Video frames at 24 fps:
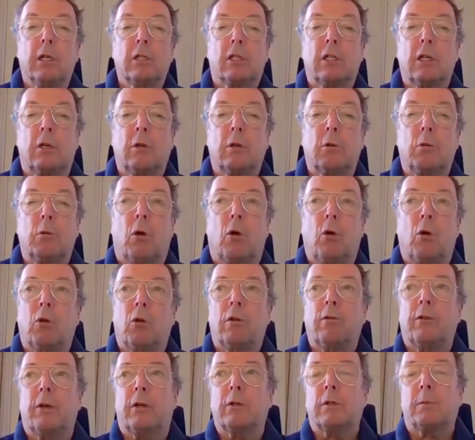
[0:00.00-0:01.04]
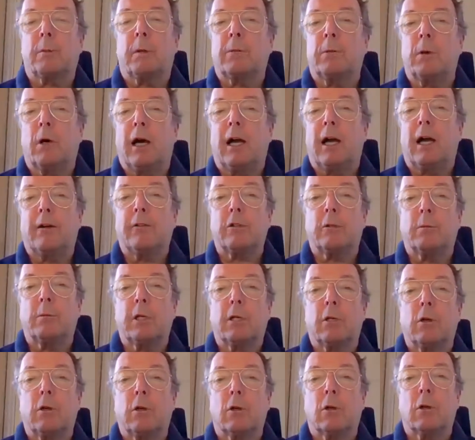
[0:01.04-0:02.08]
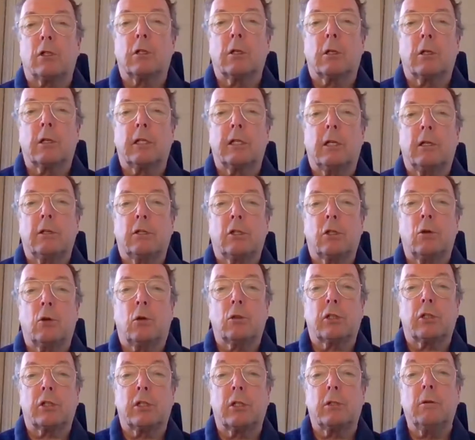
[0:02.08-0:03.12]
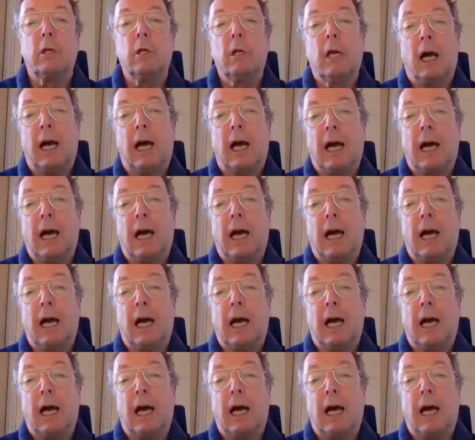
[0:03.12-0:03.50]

So all of those people have to be constantly talked to,